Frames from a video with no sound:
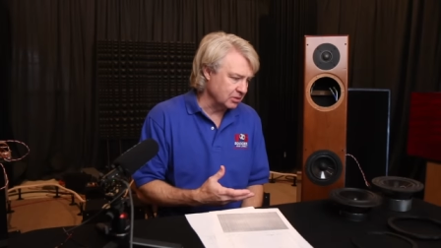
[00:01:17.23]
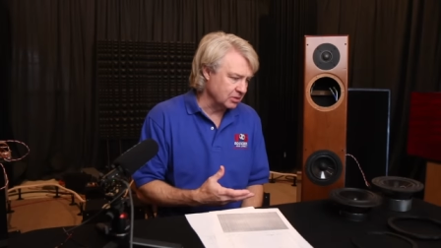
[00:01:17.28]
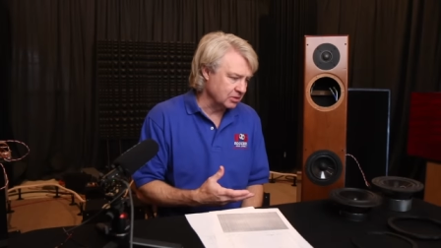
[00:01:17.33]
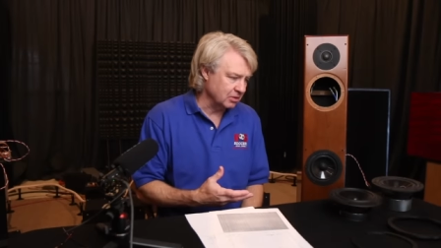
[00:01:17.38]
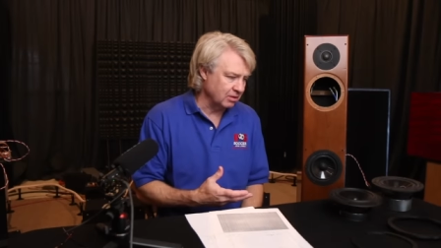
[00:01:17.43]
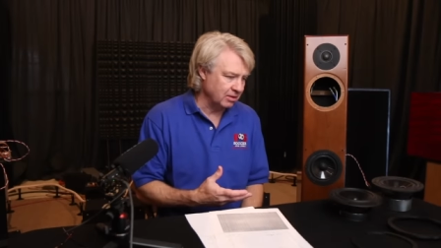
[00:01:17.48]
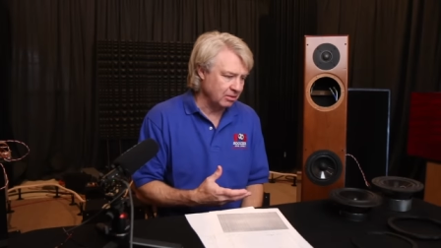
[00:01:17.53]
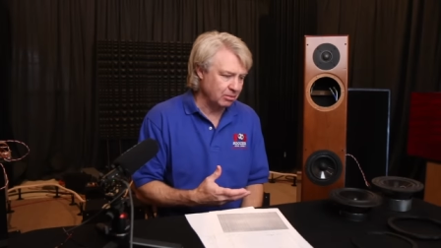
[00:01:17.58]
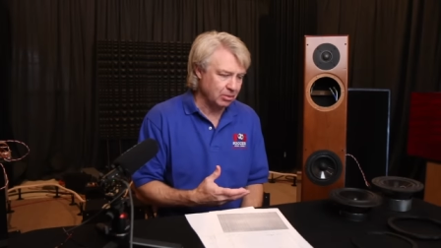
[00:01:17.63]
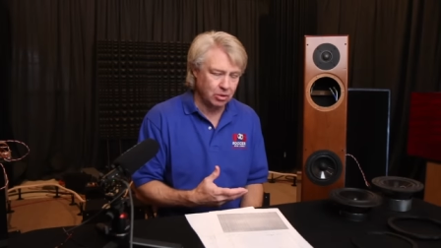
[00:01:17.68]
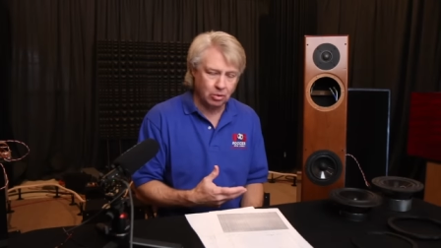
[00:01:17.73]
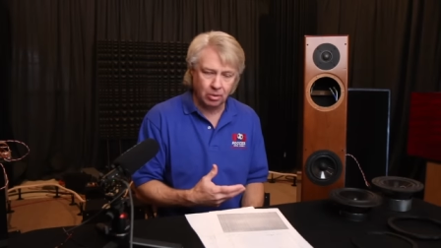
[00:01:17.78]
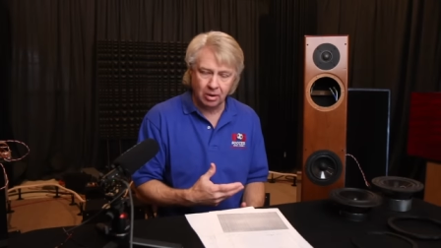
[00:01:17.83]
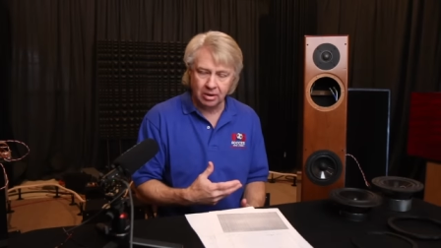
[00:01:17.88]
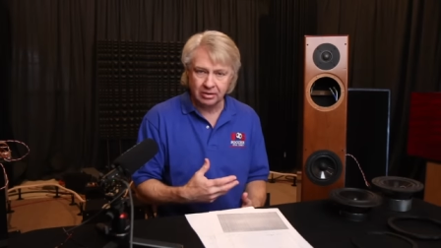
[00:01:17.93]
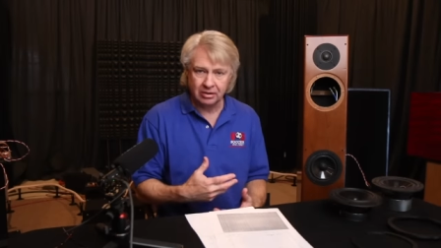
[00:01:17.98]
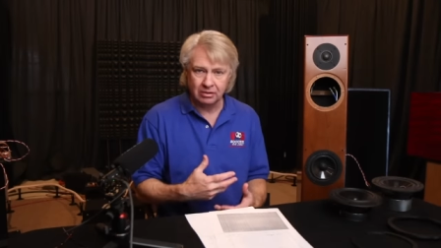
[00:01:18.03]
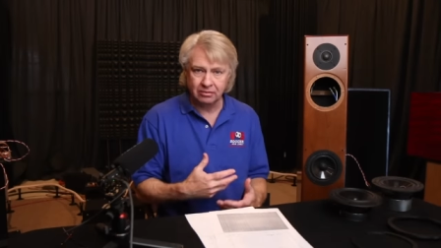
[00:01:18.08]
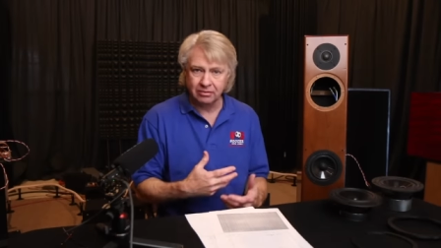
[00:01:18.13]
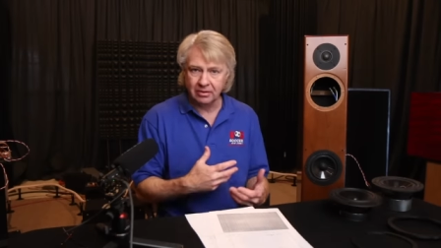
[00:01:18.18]
so they
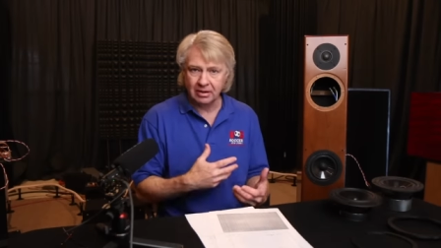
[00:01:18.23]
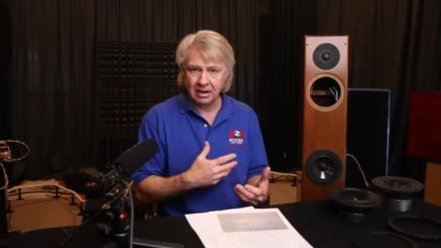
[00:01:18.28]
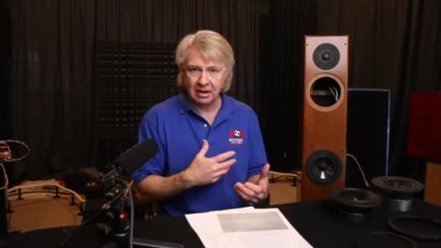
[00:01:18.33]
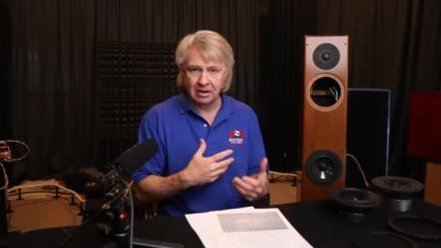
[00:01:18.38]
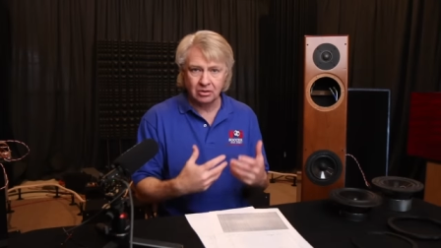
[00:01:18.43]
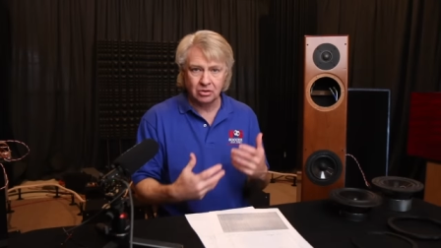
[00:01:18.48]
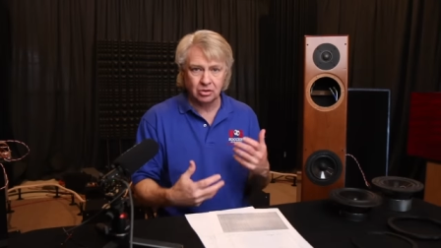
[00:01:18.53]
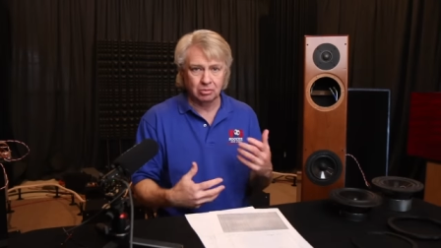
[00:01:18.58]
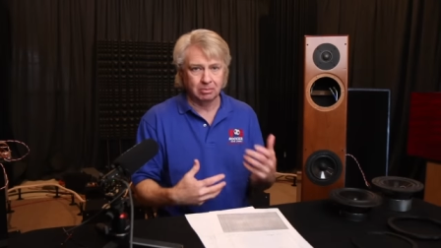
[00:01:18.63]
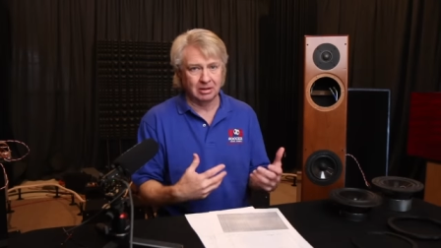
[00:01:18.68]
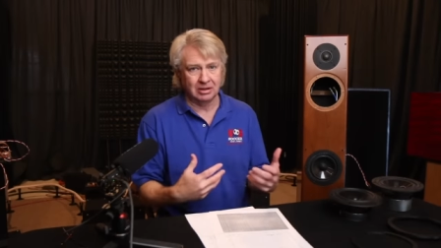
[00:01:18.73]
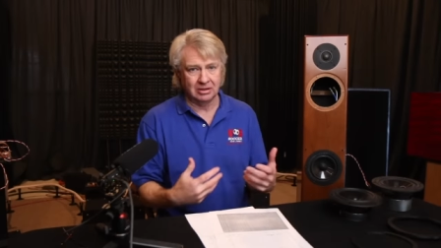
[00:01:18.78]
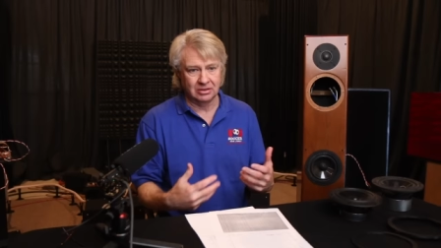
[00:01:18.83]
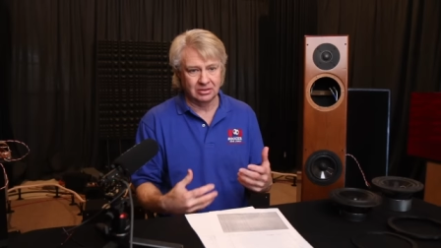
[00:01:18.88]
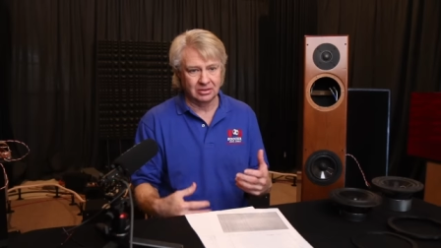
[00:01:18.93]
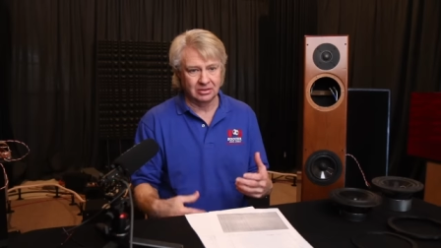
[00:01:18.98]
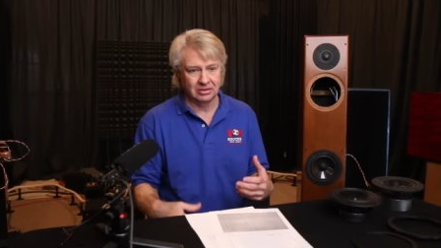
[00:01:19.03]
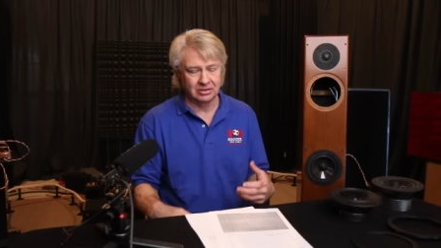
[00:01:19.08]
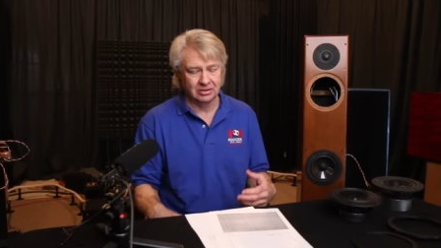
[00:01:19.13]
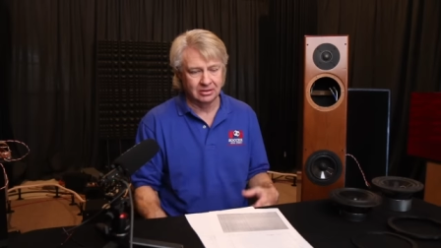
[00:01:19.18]
require different air
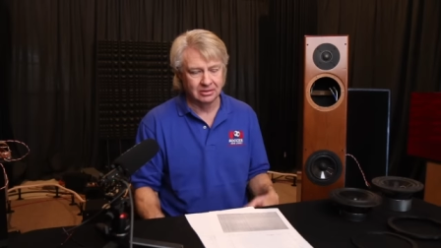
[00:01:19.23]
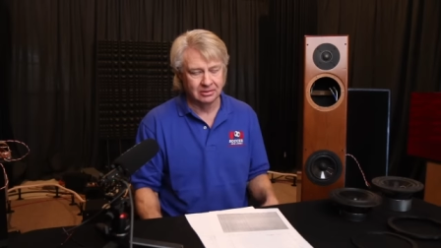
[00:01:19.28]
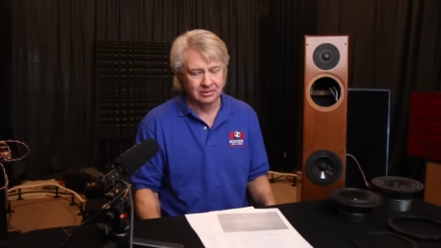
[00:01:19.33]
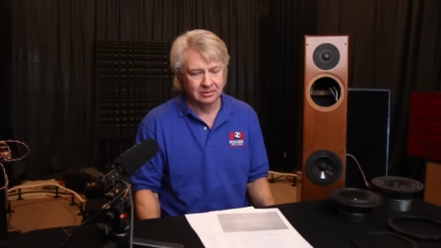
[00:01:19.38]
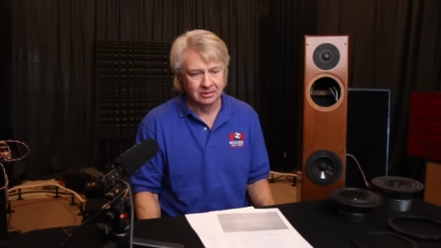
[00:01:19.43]
spaces.